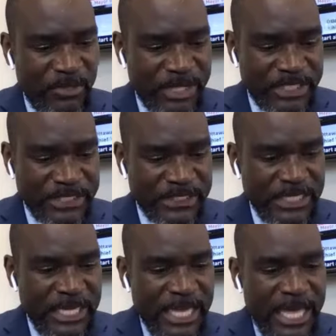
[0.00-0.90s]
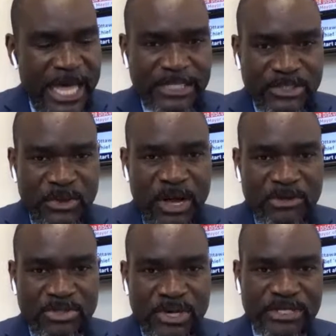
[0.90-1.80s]
questions, and so
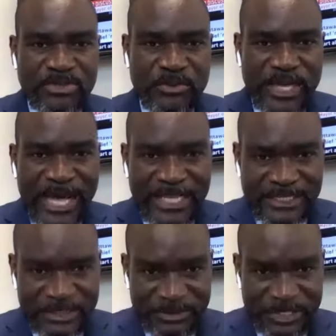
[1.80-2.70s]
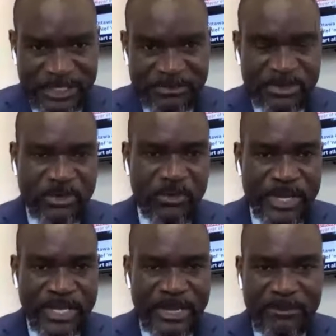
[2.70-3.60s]
I'll try to be answering them. So
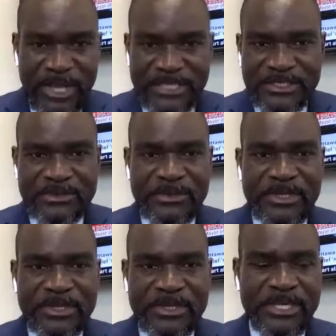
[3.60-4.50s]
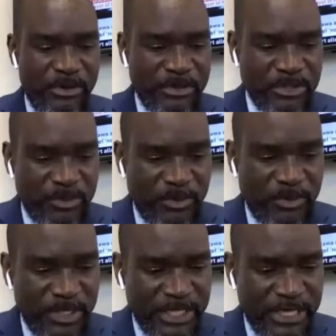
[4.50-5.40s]
when I'm answering, you're going to
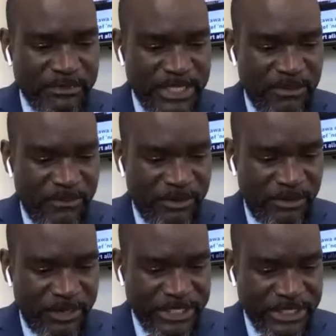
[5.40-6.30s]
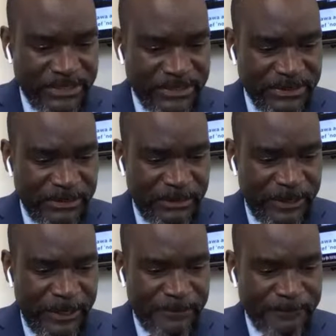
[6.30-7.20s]
be picking up some of the questions.
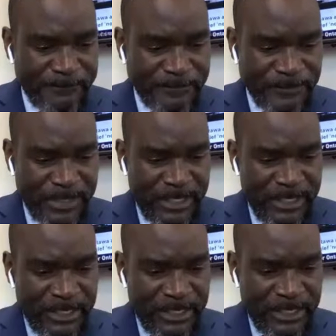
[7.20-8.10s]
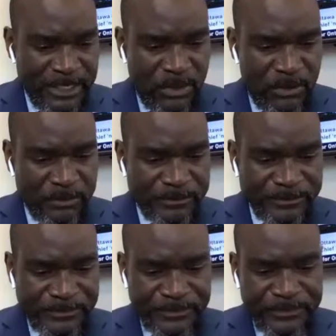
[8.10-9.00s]
Okay. So